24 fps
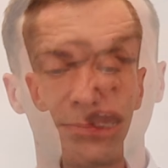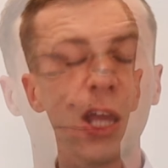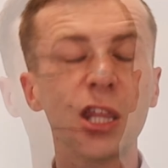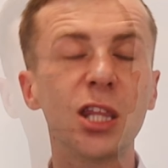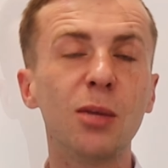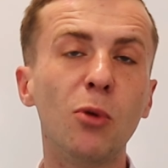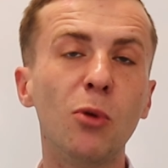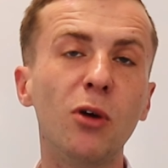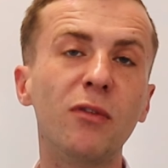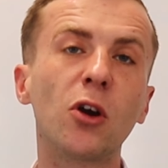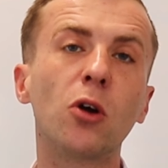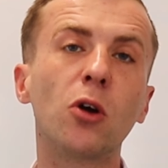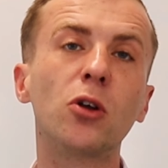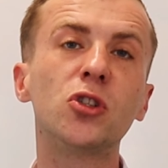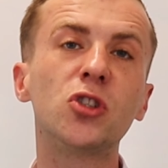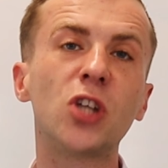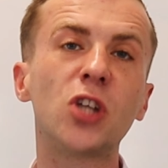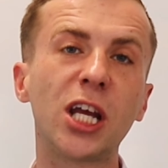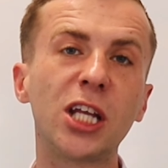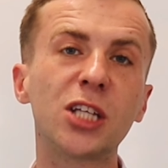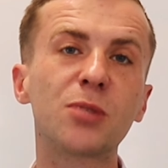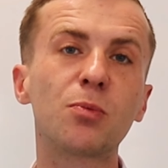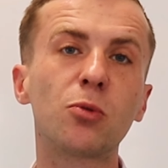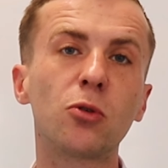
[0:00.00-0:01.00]
The Moving On
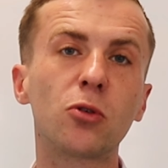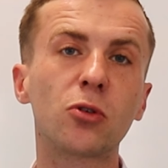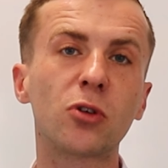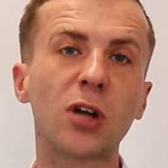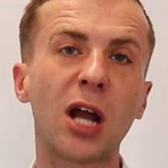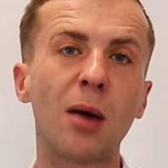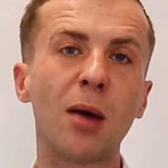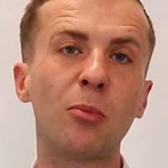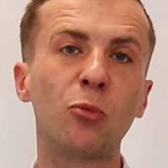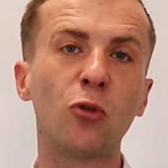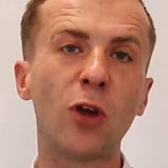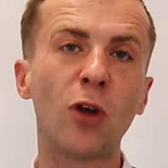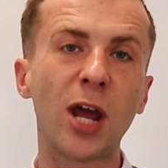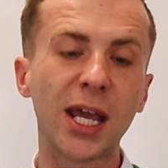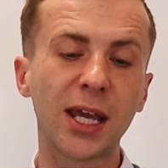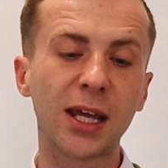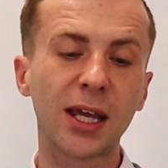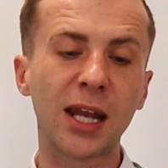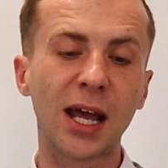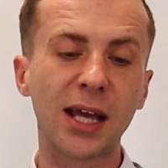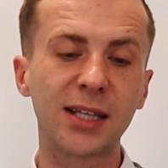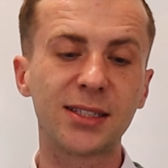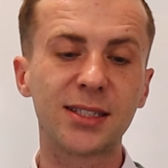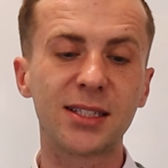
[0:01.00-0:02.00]
Change programme
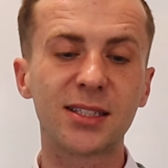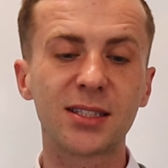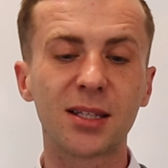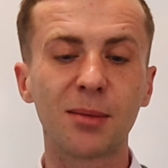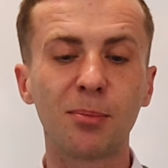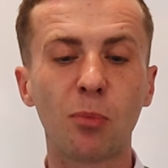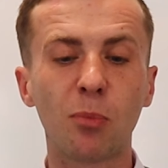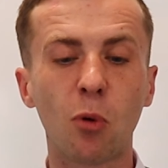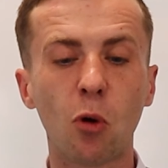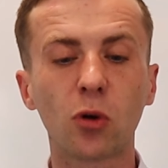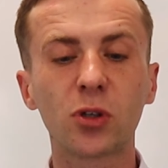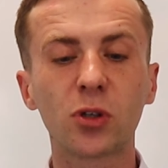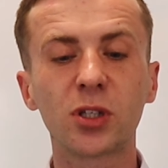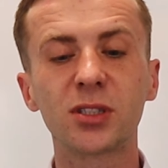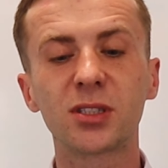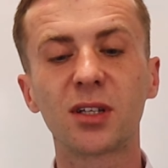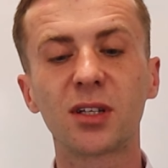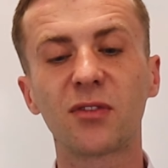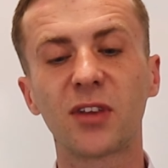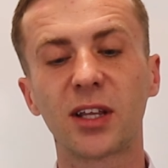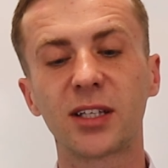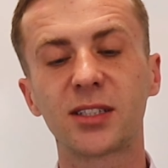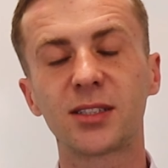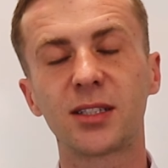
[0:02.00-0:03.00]
recognises the importance
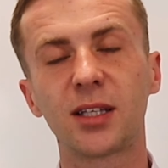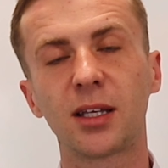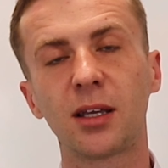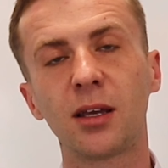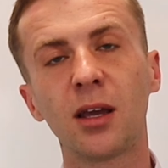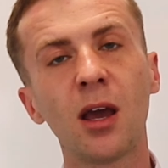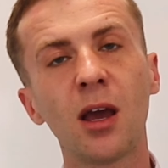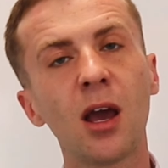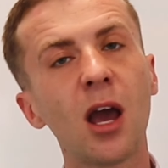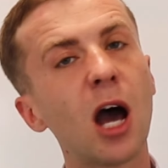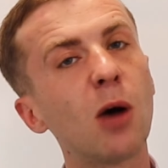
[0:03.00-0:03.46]
of listening